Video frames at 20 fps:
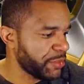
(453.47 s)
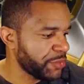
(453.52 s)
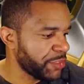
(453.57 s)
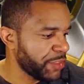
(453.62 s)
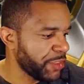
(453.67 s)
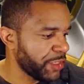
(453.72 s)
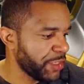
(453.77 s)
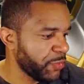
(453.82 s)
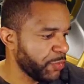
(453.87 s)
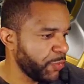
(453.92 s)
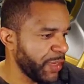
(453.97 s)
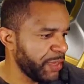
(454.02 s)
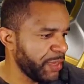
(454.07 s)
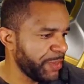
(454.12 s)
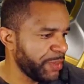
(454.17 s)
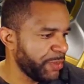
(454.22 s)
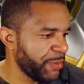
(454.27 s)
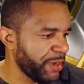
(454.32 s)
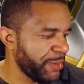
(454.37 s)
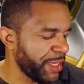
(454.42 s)
the turn here. Wait a
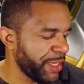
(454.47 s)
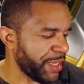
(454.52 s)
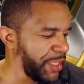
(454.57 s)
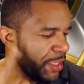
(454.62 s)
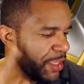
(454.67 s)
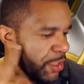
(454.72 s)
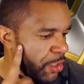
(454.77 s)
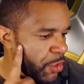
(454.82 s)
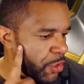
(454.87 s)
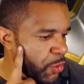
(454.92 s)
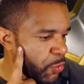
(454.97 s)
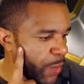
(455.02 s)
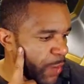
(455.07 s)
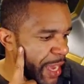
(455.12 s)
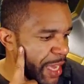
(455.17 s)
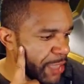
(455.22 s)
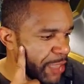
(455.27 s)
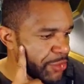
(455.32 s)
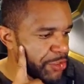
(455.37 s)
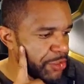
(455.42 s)
minute.
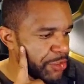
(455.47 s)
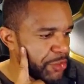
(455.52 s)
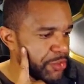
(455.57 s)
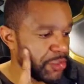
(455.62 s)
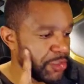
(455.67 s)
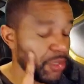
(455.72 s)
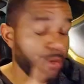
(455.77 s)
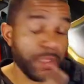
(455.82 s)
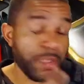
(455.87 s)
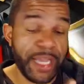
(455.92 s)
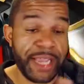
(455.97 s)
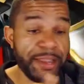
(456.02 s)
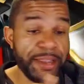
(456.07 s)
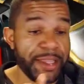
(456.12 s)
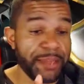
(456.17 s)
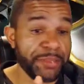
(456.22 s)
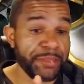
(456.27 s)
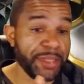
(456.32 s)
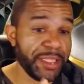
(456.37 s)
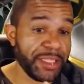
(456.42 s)
Wow, dude, so I
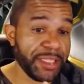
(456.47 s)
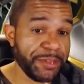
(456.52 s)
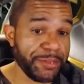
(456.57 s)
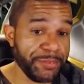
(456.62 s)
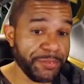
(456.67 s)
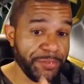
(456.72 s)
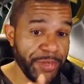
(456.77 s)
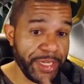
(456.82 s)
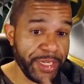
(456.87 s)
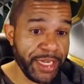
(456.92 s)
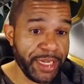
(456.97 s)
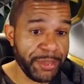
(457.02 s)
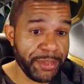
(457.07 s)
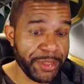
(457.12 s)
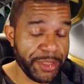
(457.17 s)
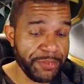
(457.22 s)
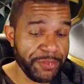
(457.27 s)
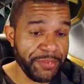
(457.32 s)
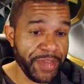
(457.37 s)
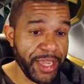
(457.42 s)
completely forgot
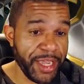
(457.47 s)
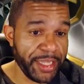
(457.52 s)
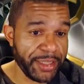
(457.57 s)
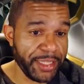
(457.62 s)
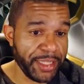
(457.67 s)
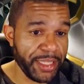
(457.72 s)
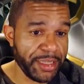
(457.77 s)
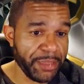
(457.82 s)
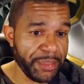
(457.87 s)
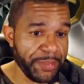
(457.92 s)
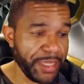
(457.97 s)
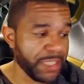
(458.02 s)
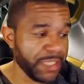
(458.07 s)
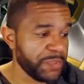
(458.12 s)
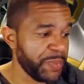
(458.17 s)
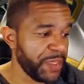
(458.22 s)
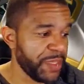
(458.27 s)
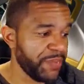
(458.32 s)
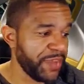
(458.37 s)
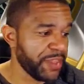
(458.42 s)
about the fact that the base
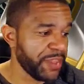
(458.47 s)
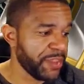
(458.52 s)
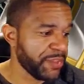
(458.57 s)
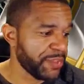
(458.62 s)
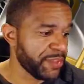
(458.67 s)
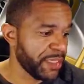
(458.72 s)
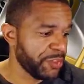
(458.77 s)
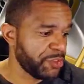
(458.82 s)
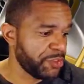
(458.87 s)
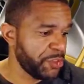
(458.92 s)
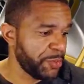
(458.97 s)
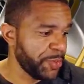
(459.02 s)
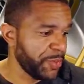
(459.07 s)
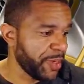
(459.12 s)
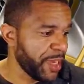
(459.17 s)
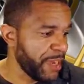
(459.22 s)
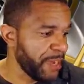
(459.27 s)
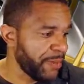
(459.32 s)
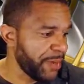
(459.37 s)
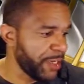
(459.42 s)
speed of Ethna is like super
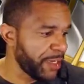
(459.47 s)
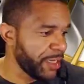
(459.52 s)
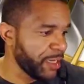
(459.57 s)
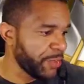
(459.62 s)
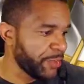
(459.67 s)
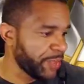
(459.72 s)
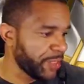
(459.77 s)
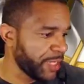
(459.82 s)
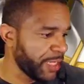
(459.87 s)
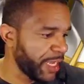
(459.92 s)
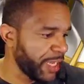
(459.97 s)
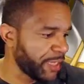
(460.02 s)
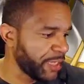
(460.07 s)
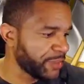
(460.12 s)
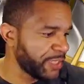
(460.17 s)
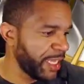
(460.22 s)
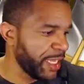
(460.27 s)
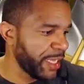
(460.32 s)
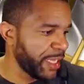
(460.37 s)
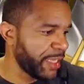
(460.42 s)
high right now, but hey, I'll
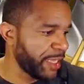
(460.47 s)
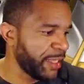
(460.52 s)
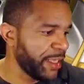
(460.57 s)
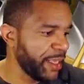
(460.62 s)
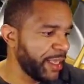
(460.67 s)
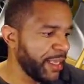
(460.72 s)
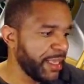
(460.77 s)
take it,